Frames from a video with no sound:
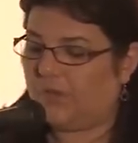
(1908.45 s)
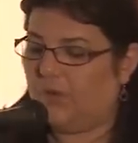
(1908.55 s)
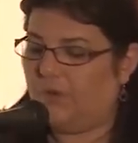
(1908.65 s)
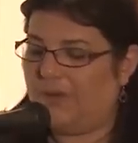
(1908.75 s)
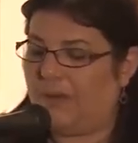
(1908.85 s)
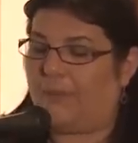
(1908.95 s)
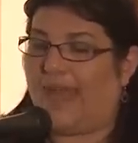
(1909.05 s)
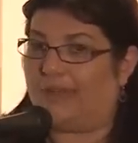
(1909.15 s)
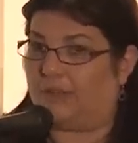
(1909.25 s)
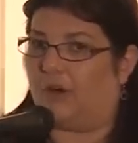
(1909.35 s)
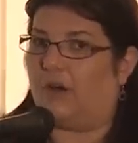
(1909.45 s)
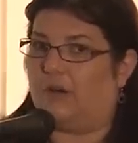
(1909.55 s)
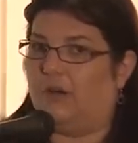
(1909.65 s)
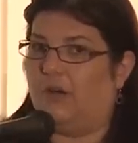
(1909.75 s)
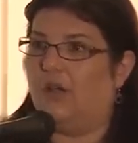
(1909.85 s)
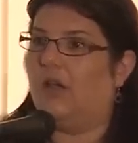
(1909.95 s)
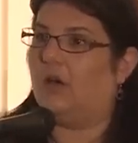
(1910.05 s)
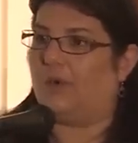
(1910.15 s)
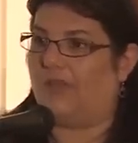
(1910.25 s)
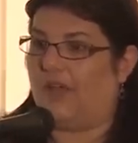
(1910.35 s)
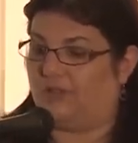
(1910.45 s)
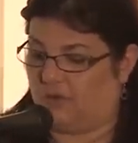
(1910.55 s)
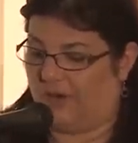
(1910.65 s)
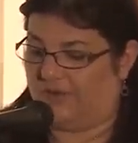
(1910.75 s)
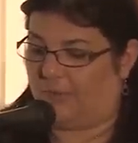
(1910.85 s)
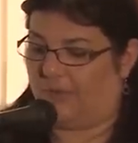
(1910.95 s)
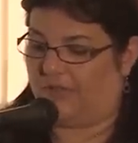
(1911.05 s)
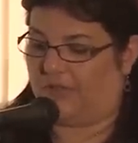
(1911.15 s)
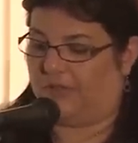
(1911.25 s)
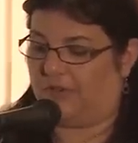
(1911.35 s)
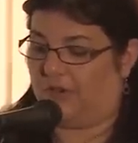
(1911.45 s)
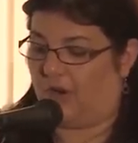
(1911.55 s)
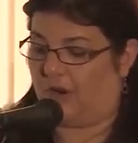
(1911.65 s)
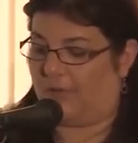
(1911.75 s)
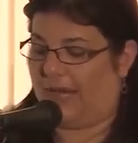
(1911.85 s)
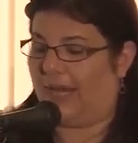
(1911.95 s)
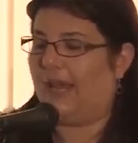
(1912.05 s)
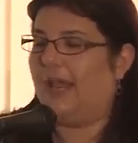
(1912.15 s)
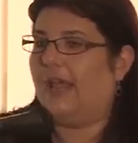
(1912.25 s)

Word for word: who had been a peddler, who had then joined up with the Union Army.